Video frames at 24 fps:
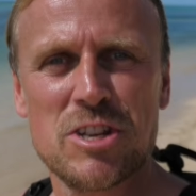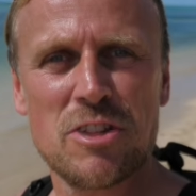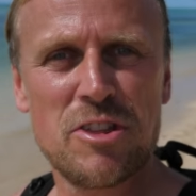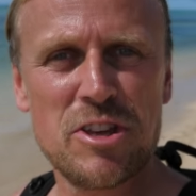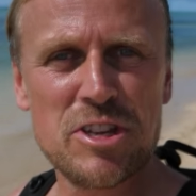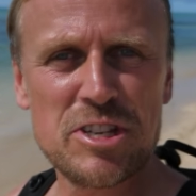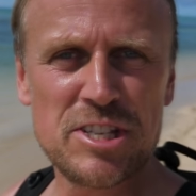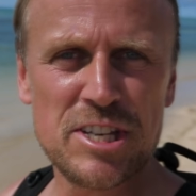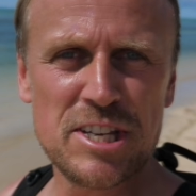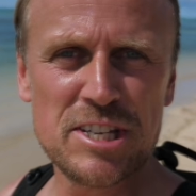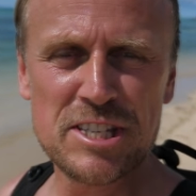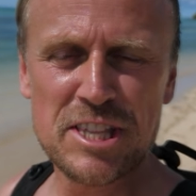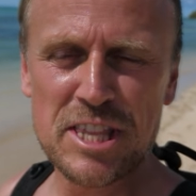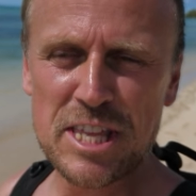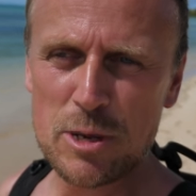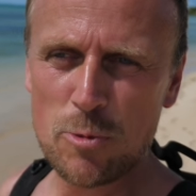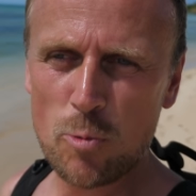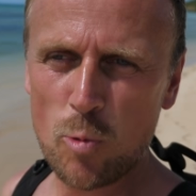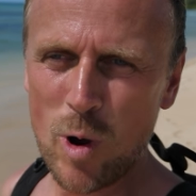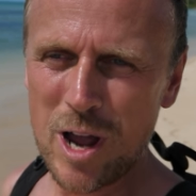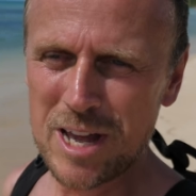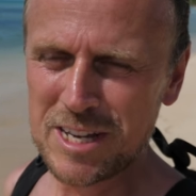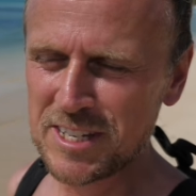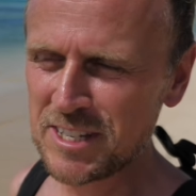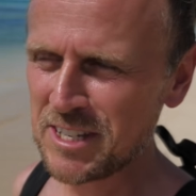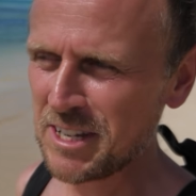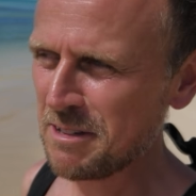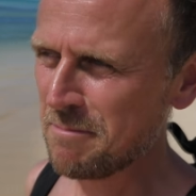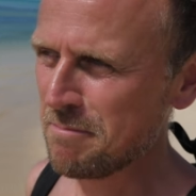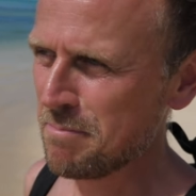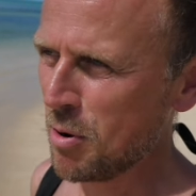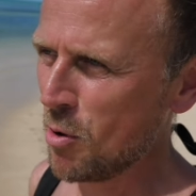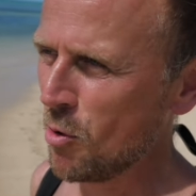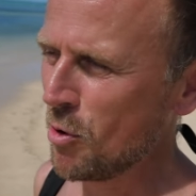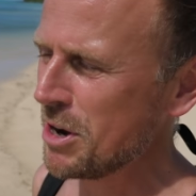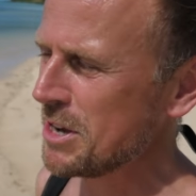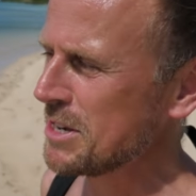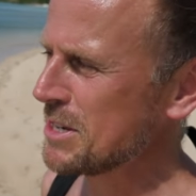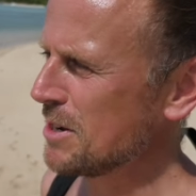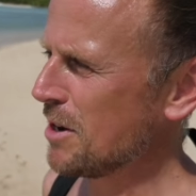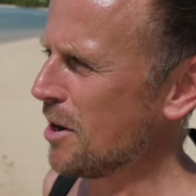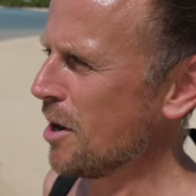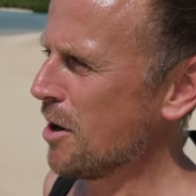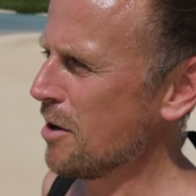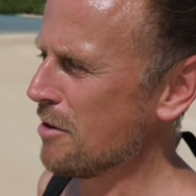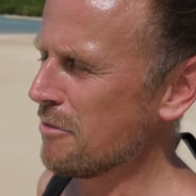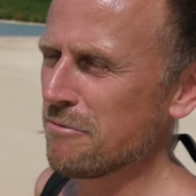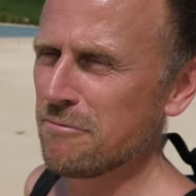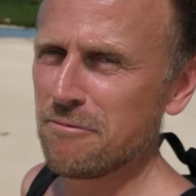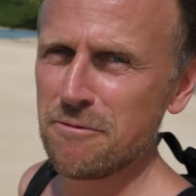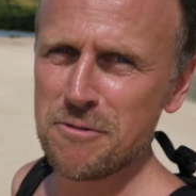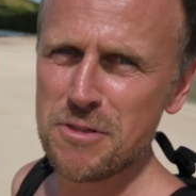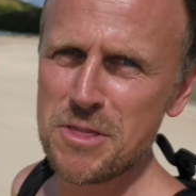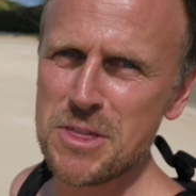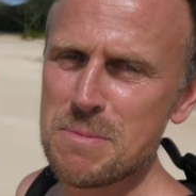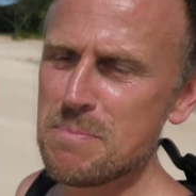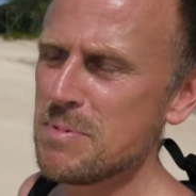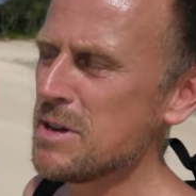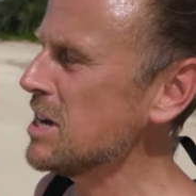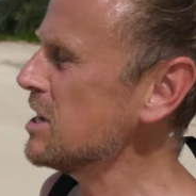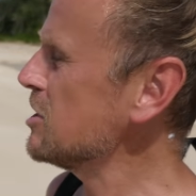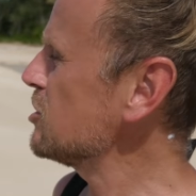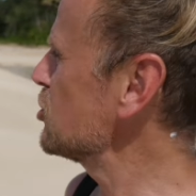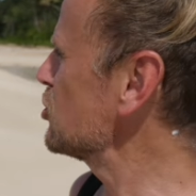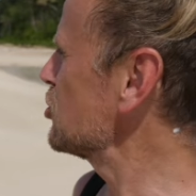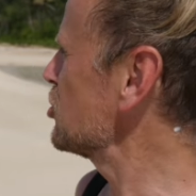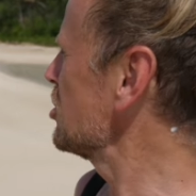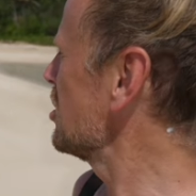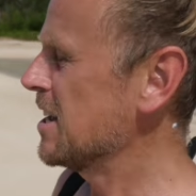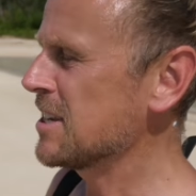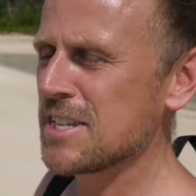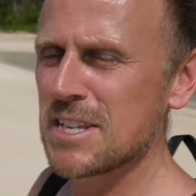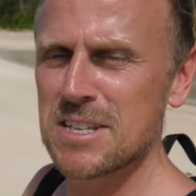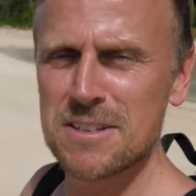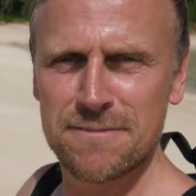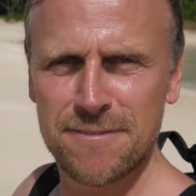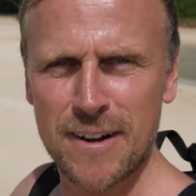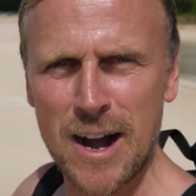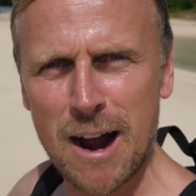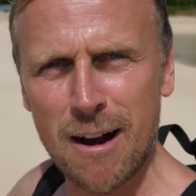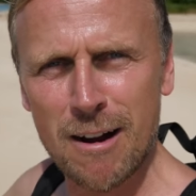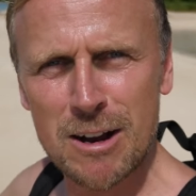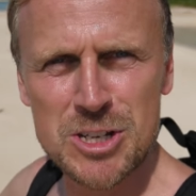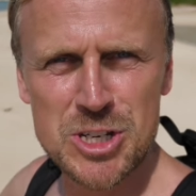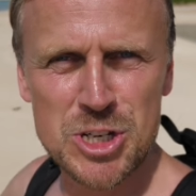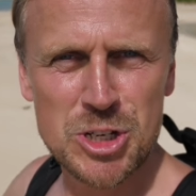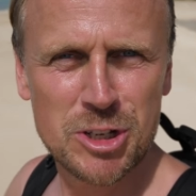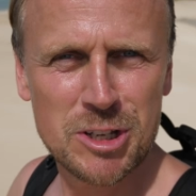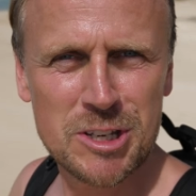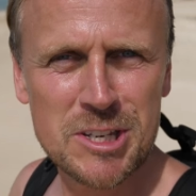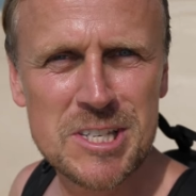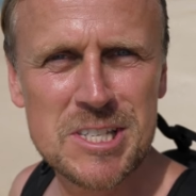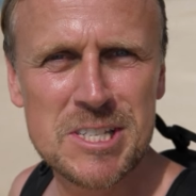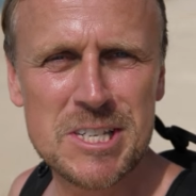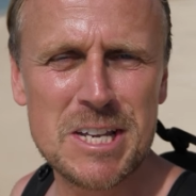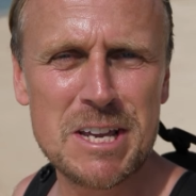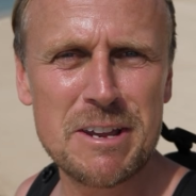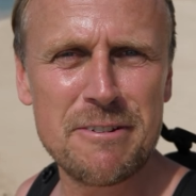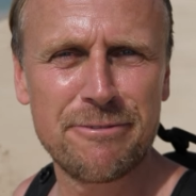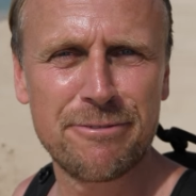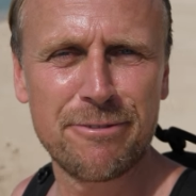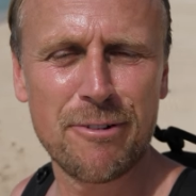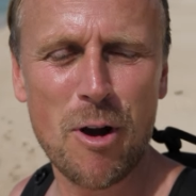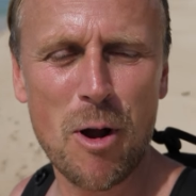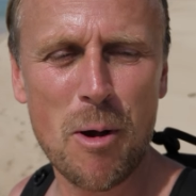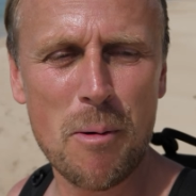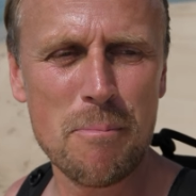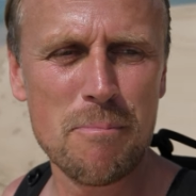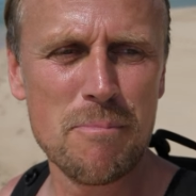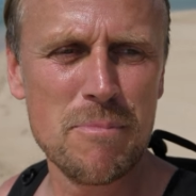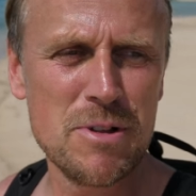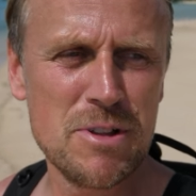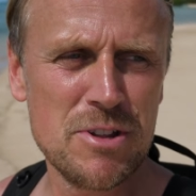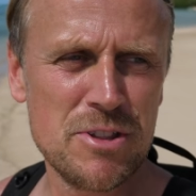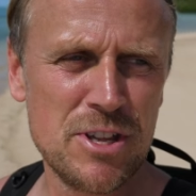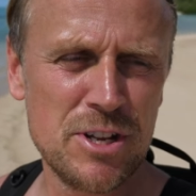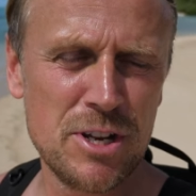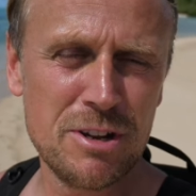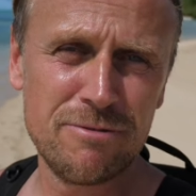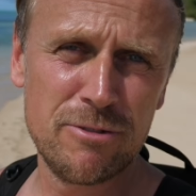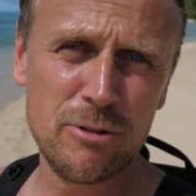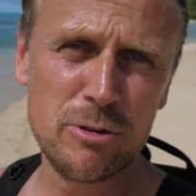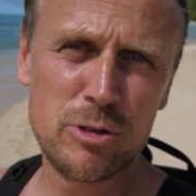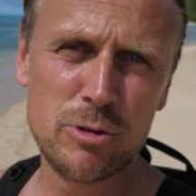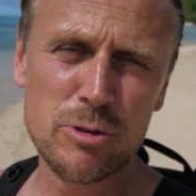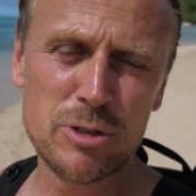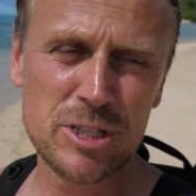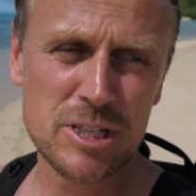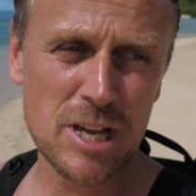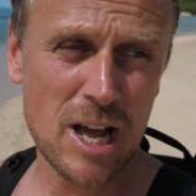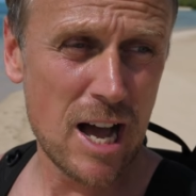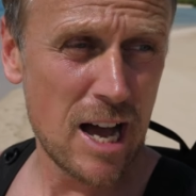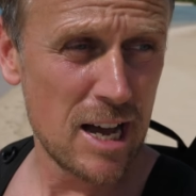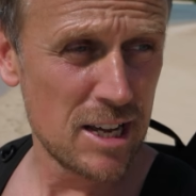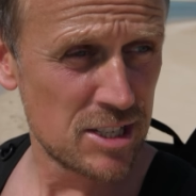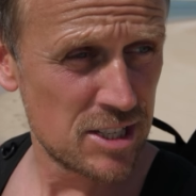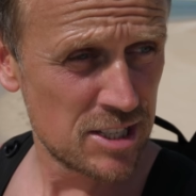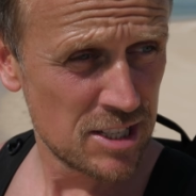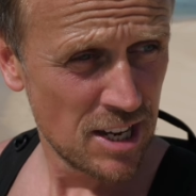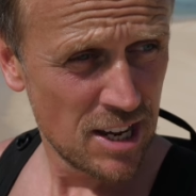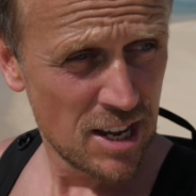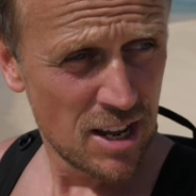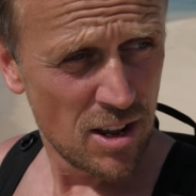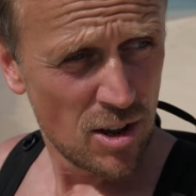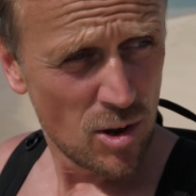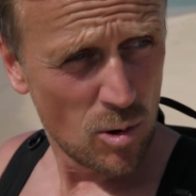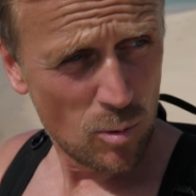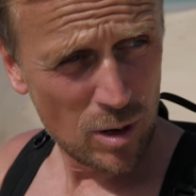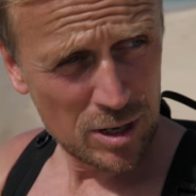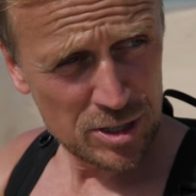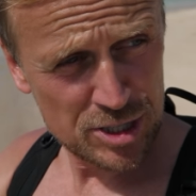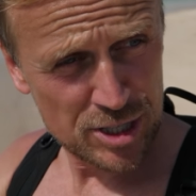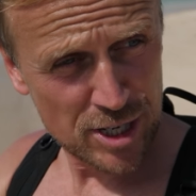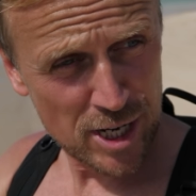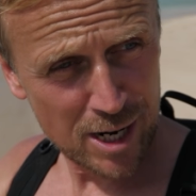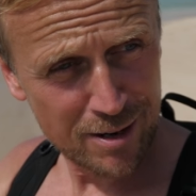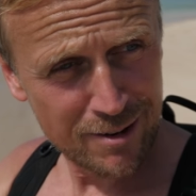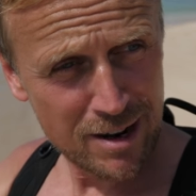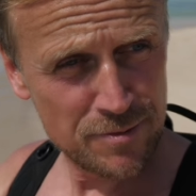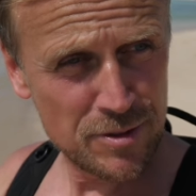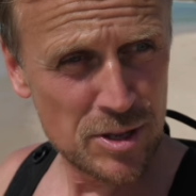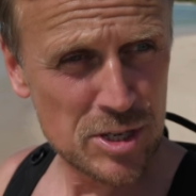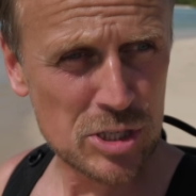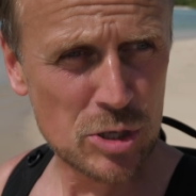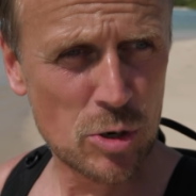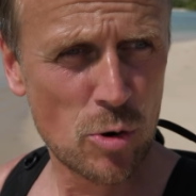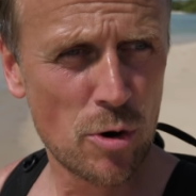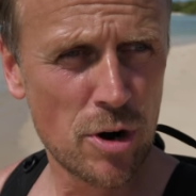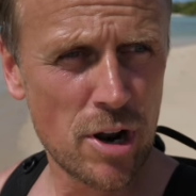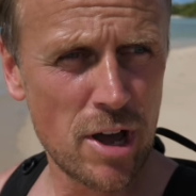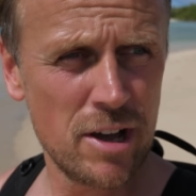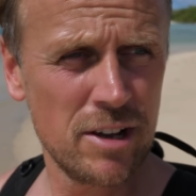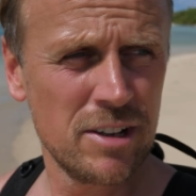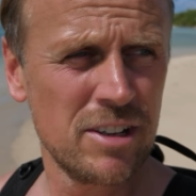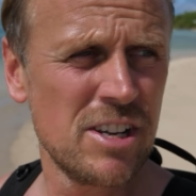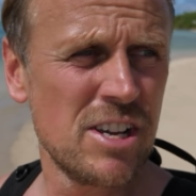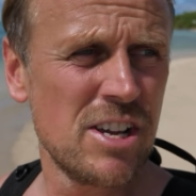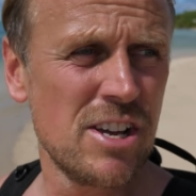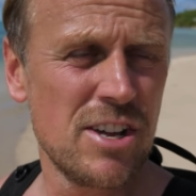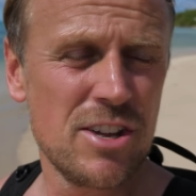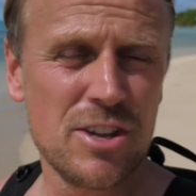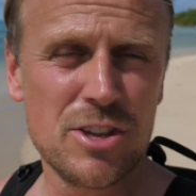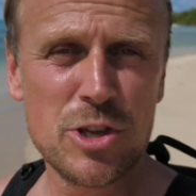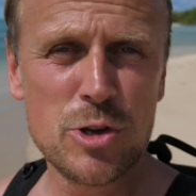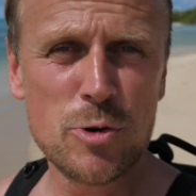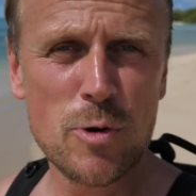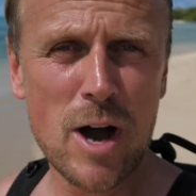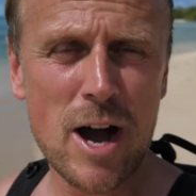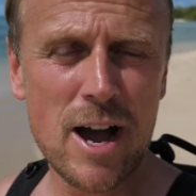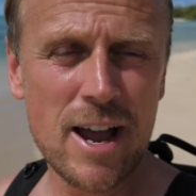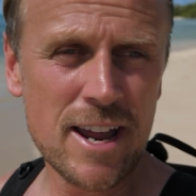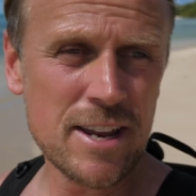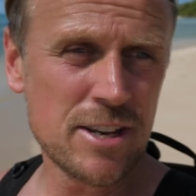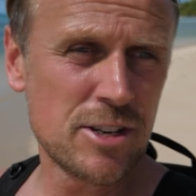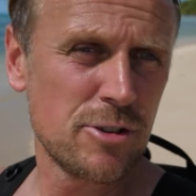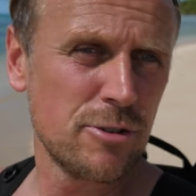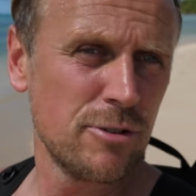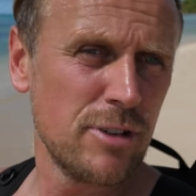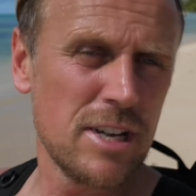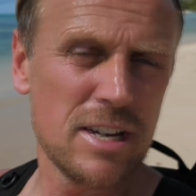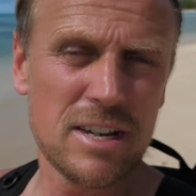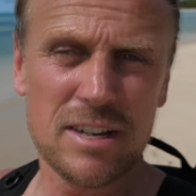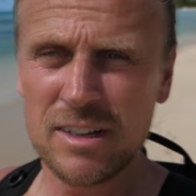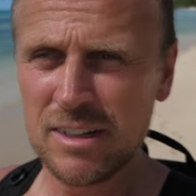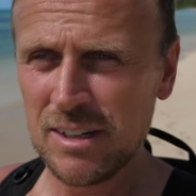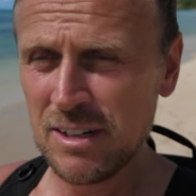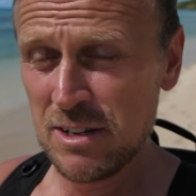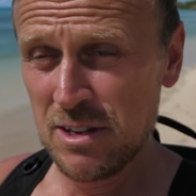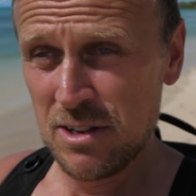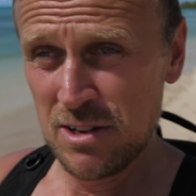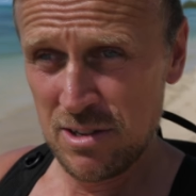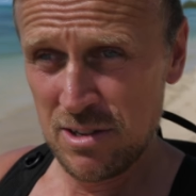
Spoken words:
So this is the western point of the beach. It's as far as you can see from the Navutu Stars. Once you go around this corner, you are entering,